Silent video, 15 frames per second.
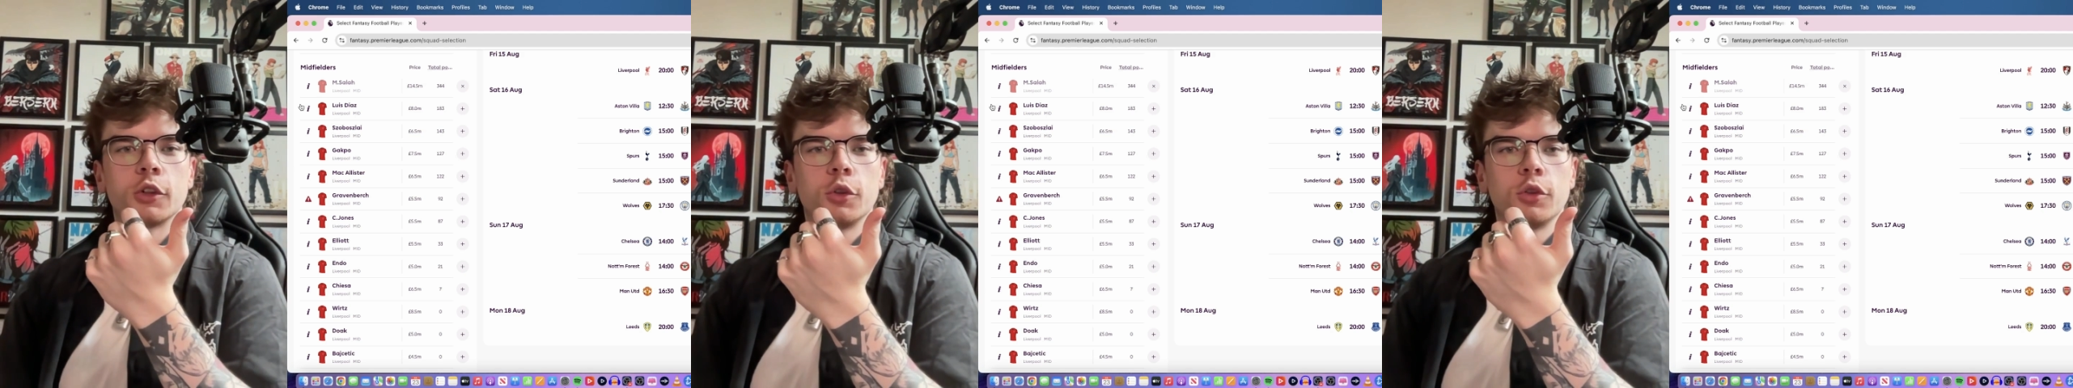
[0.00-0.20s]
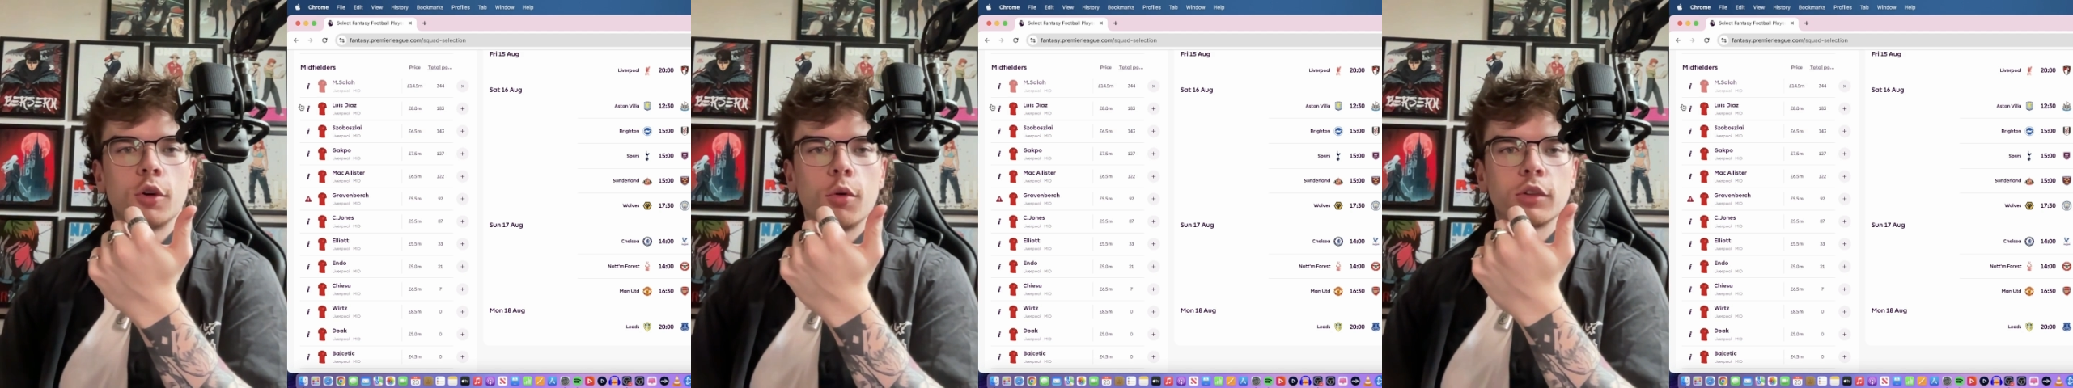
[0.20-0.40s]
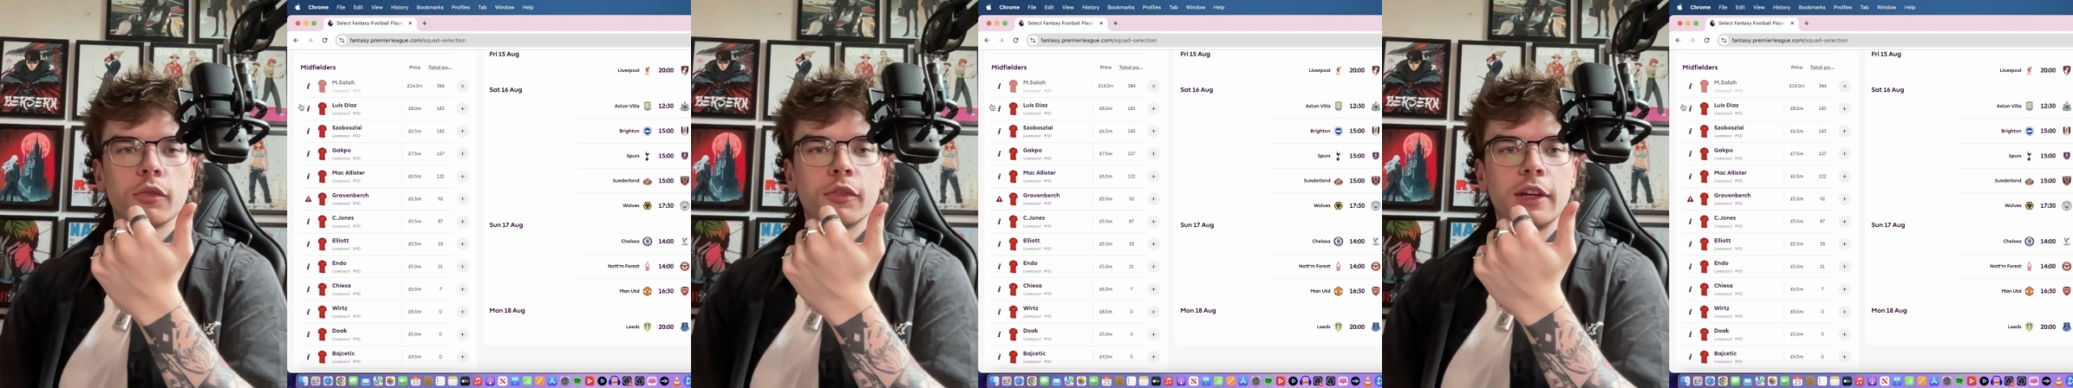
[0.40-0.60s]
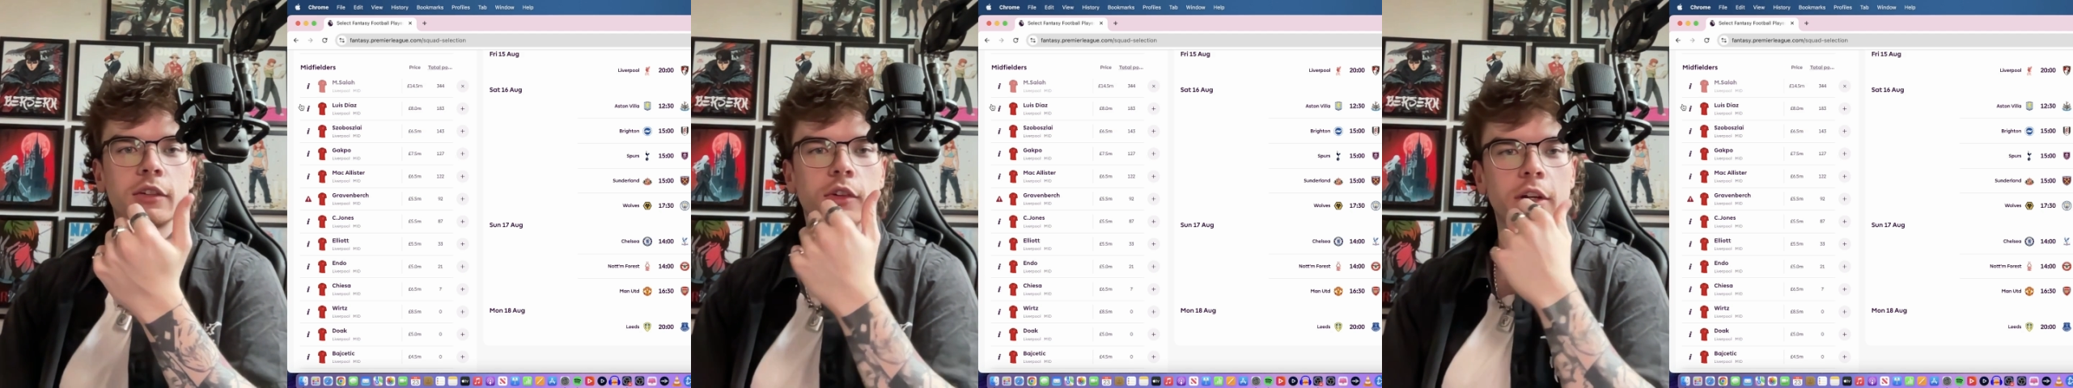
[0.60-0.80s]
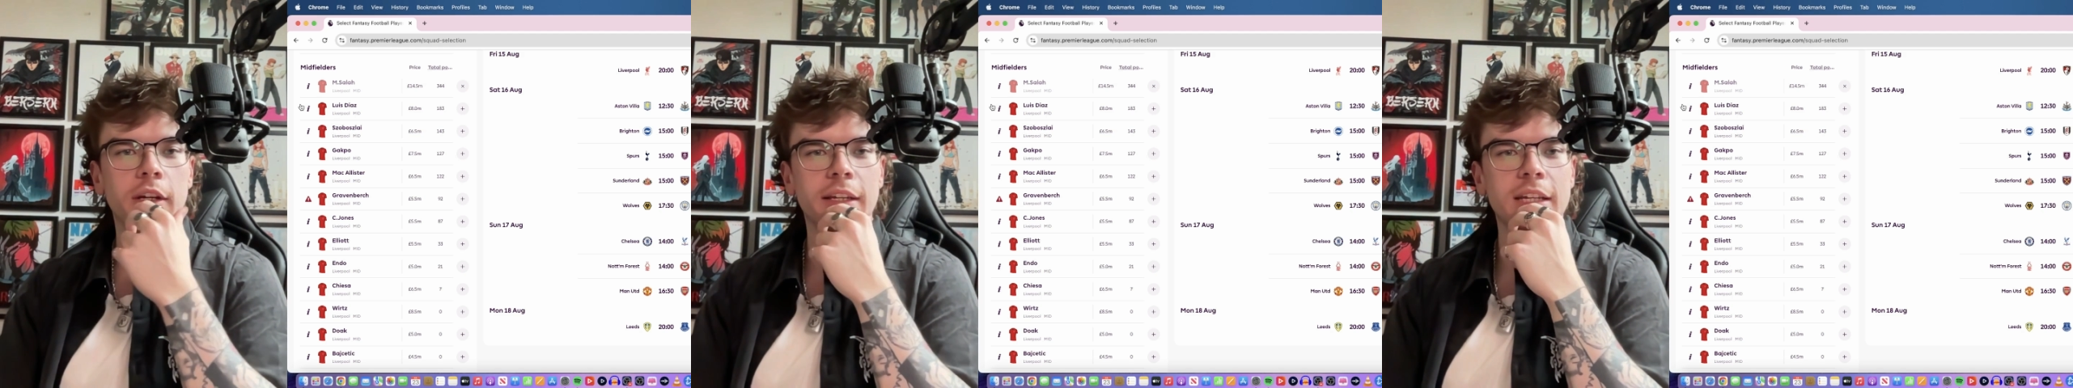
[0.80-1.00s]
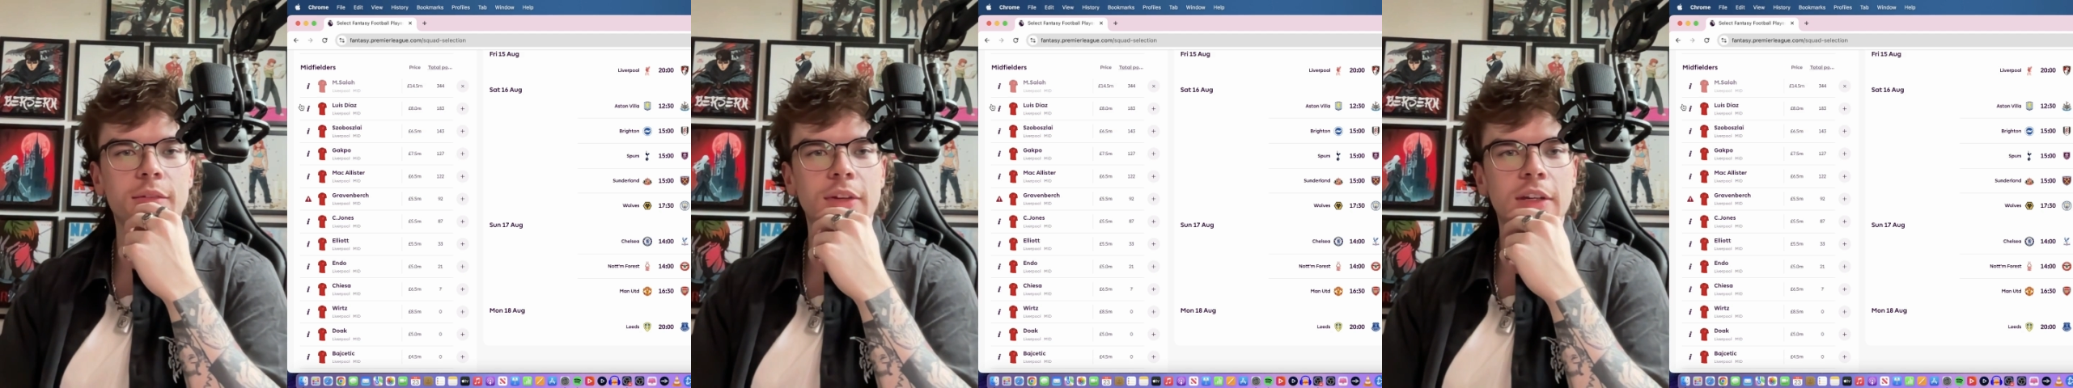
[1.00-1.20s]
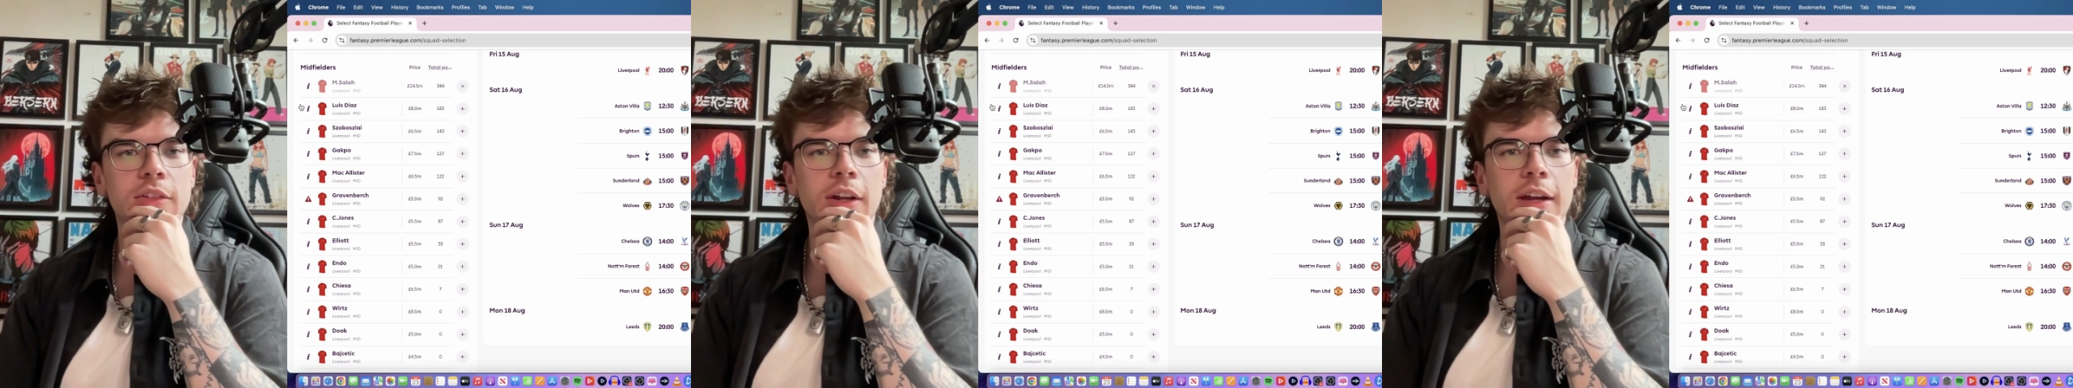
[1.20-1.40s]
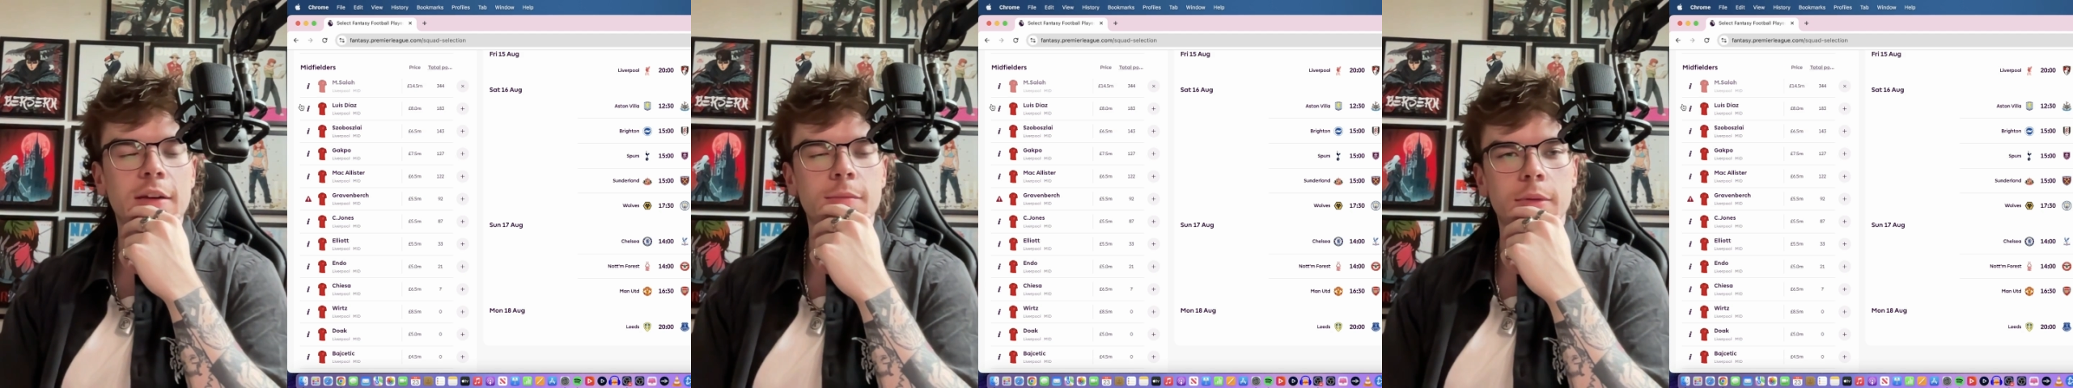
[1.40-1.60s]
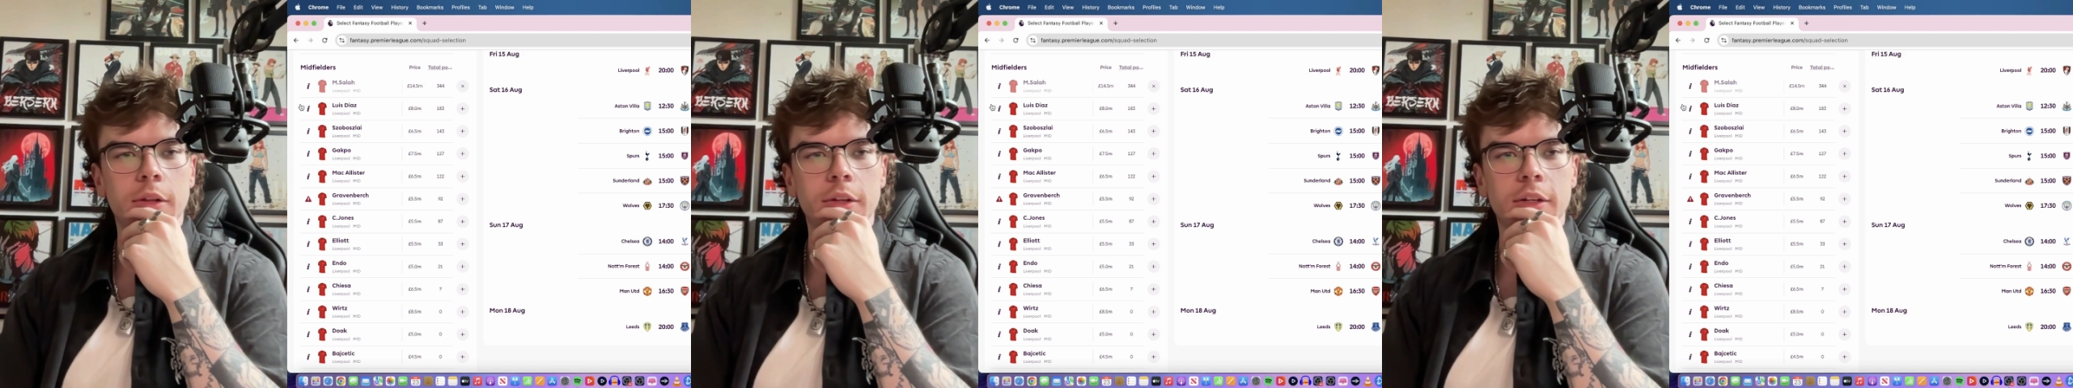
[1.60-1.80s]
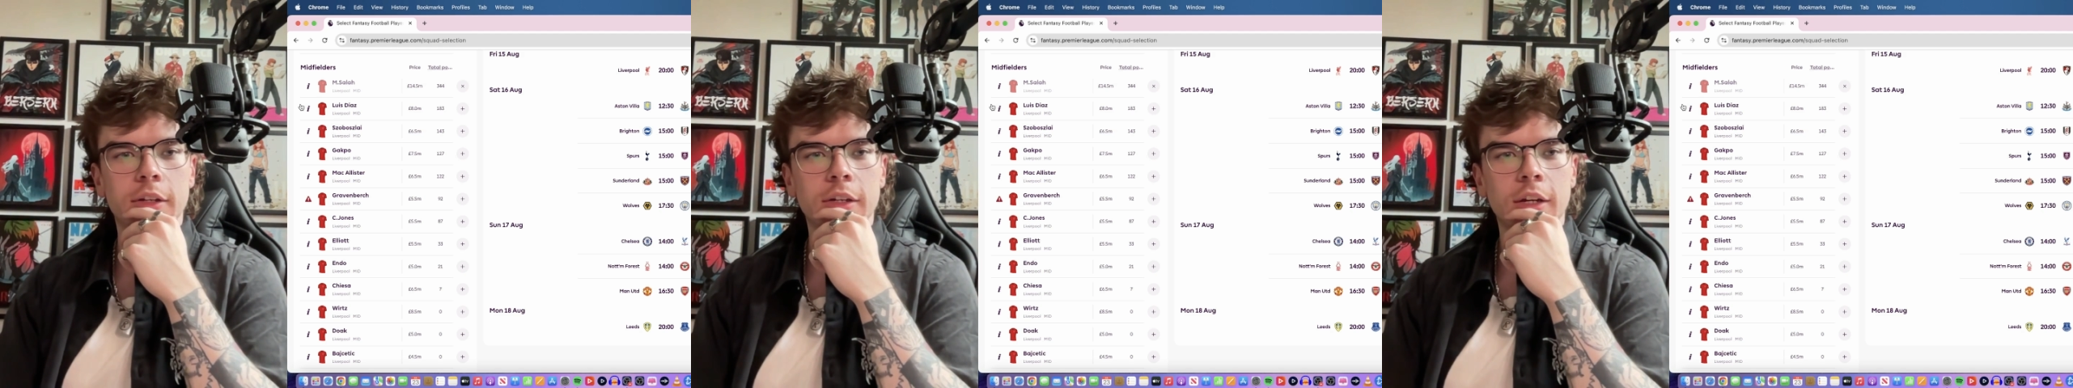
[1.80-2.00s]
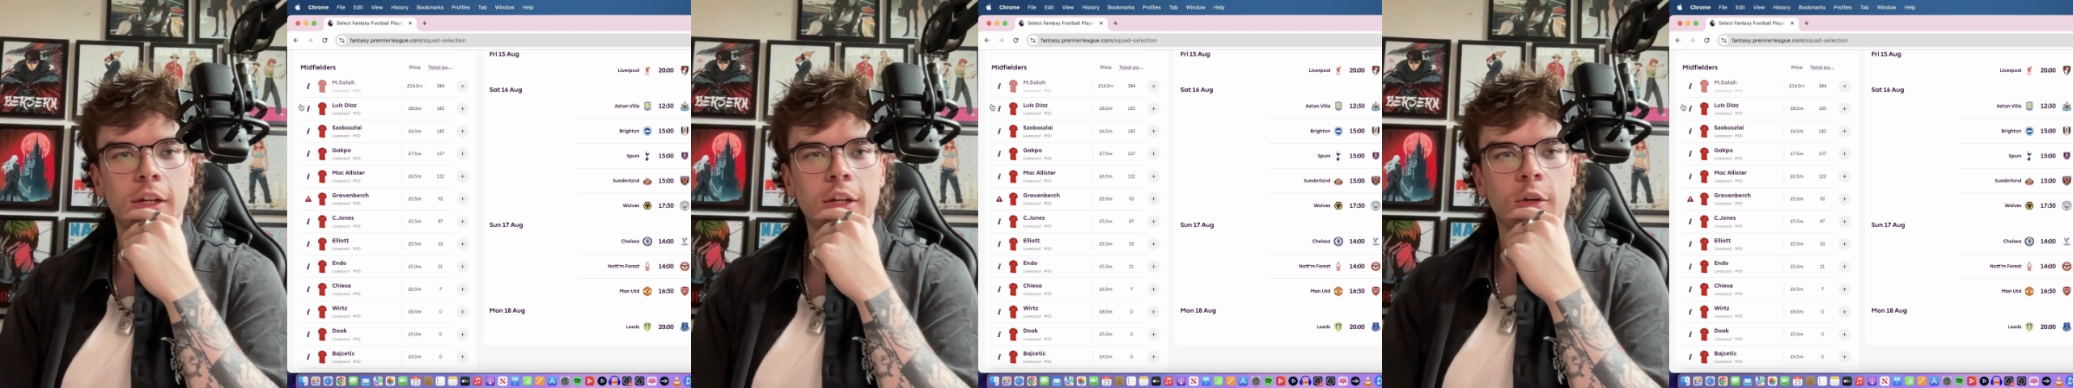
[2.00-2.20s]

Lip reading: Who knows if he's going to leave? He's at 8 million.